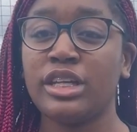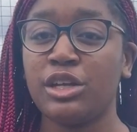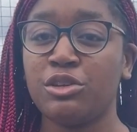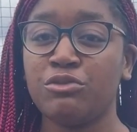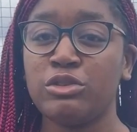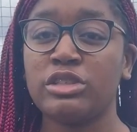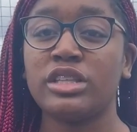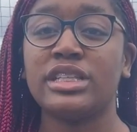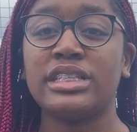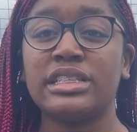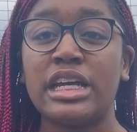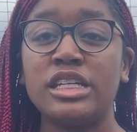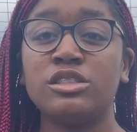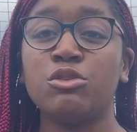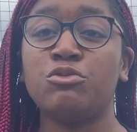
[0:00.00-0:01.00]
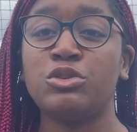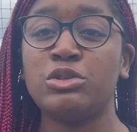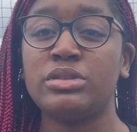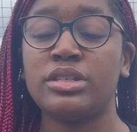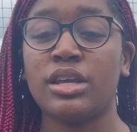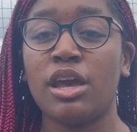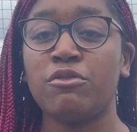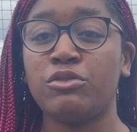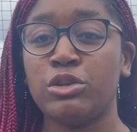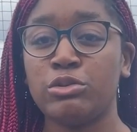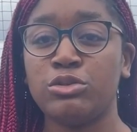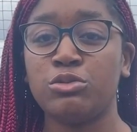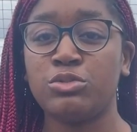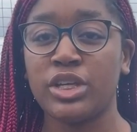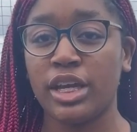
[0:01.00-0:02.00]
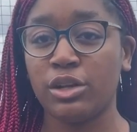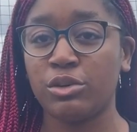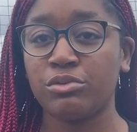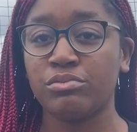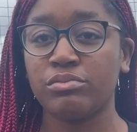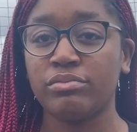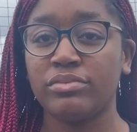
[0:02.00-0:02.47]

interviews on the Sons of UCF YouTube channel.